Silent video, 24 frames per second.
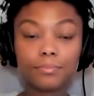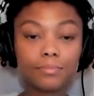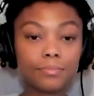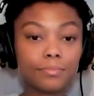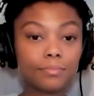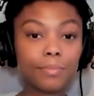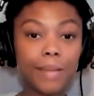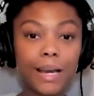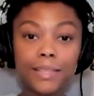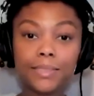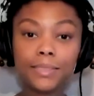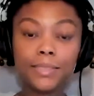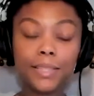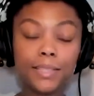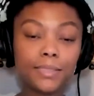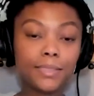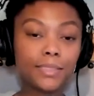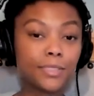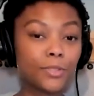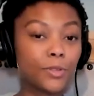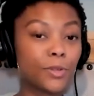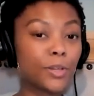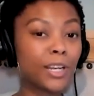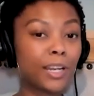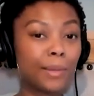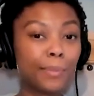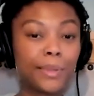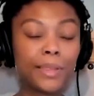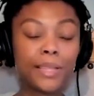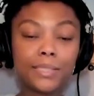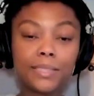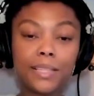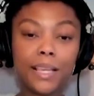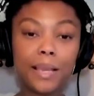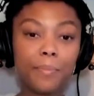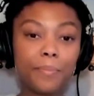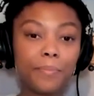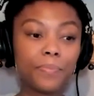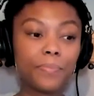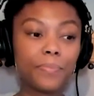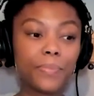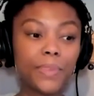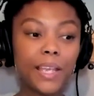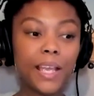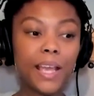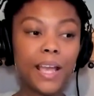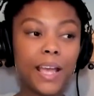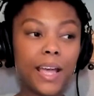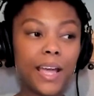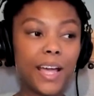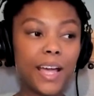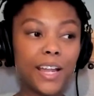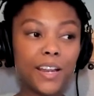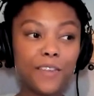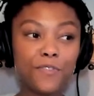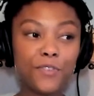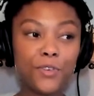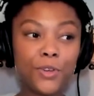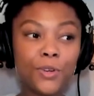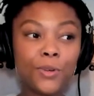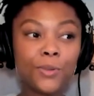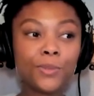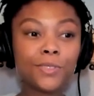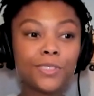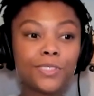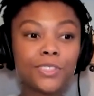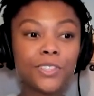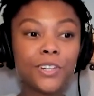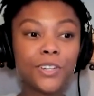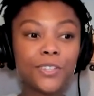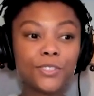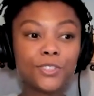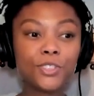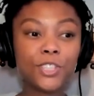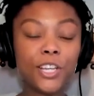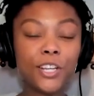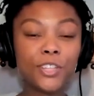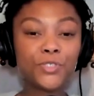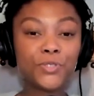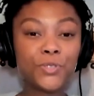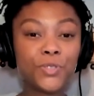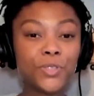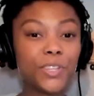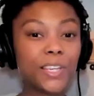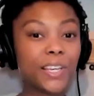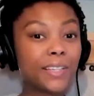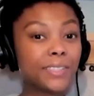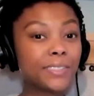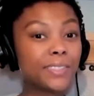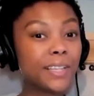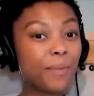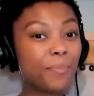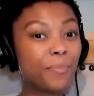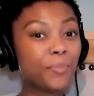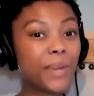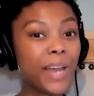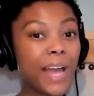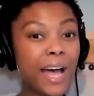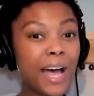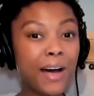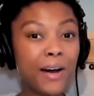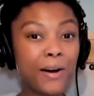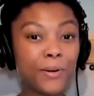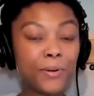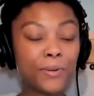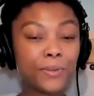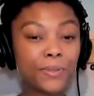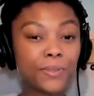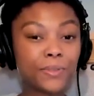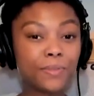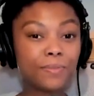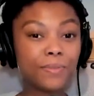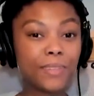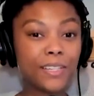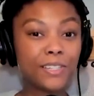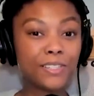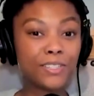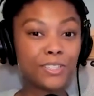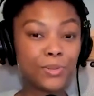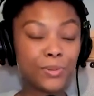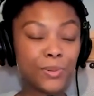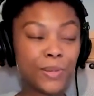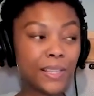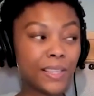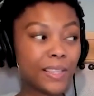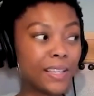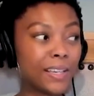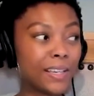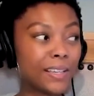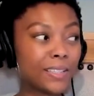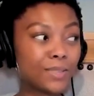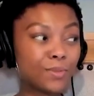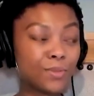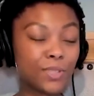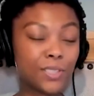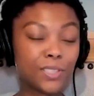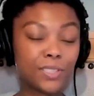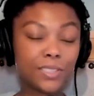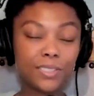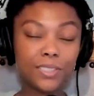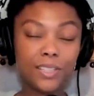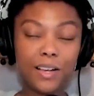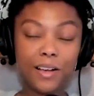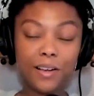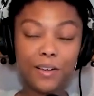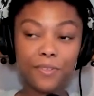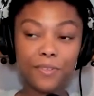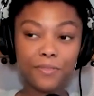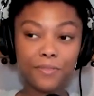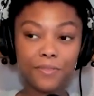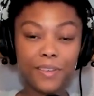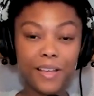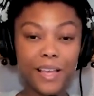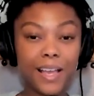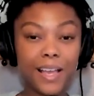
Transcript: Mindset's still going to be the same. And if you don't start changing things up now, and doing things for yourself